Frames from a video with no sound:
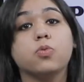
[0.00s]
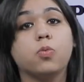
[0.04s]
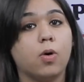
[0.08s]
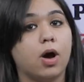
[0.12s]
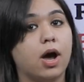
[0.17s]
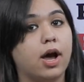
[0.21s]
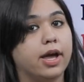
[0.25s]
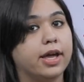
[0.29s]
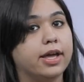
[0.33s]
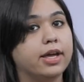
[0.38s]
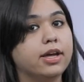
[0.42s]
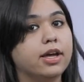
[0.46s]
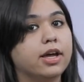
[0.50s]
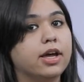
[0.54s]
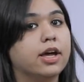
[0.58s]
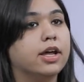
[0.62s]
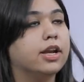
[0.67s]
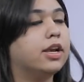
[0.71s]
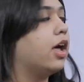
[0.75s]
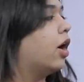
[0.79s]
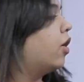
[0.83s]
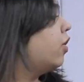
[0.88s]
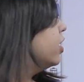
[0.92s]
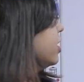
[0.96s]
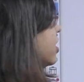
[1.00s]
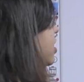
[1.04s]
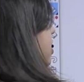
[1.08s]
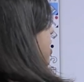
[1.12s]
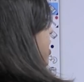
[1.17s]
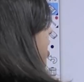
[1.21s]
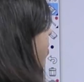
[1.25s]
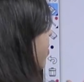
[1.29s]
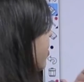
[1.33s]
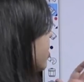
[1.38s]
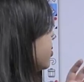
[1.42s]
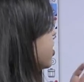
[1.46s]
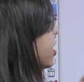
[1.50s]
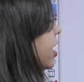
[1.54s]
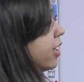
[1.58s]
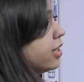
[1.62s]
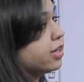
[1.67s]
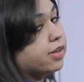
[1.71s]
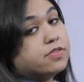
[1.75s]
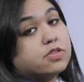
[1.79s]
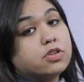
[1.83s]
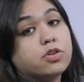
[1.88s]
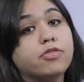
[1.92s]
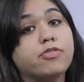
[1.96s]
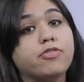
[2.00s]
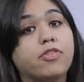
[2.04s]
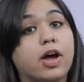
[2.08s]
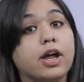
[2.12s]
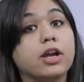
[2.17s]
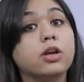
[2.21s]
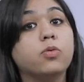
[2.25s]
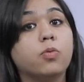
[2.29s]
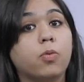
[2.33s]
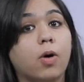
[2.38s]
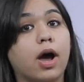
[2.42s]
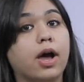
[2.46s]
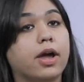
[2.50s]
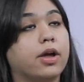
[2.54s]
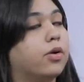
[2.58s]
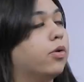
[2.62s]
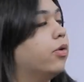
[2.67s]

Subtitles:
Y. Now, in some adjectives you find Y.